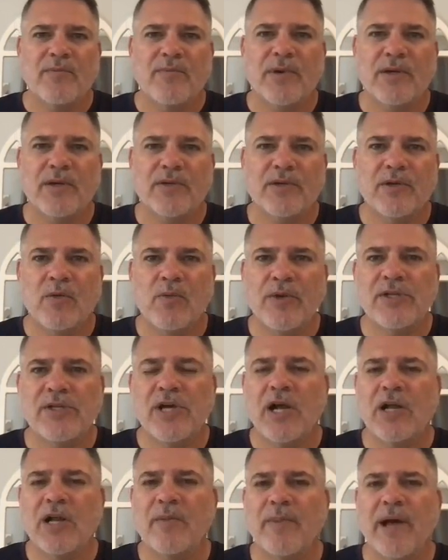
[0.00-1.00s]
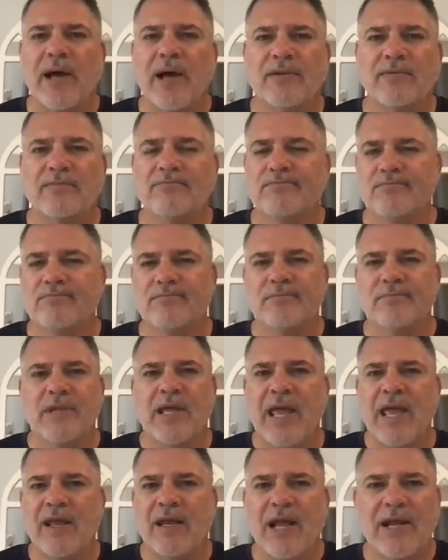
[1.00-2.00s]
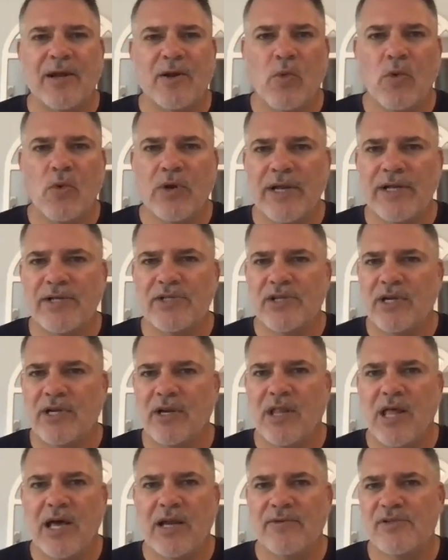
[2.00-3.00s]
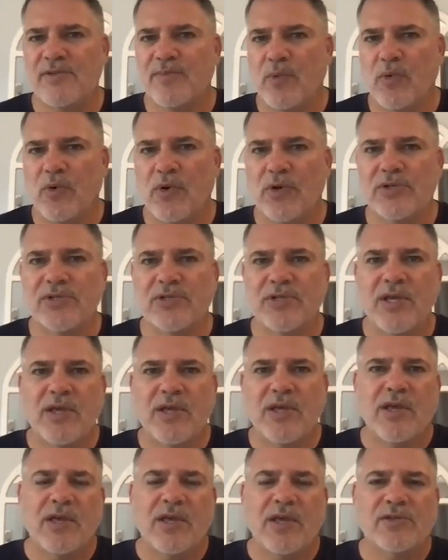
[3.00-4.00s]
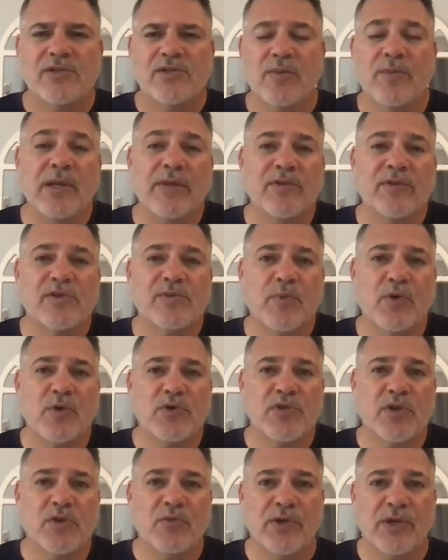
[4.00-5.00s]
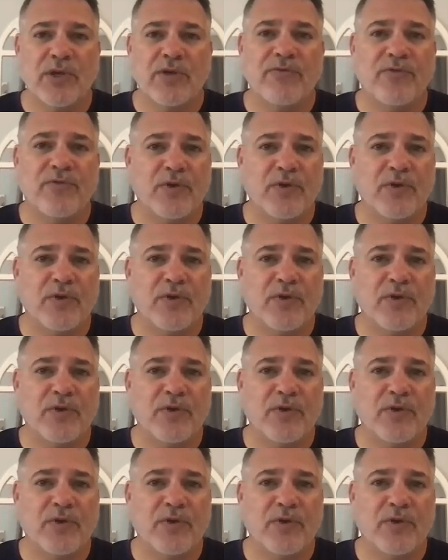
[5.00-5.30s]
But we talk about hand-eye coordination in a lot of sports. So many of the sports are really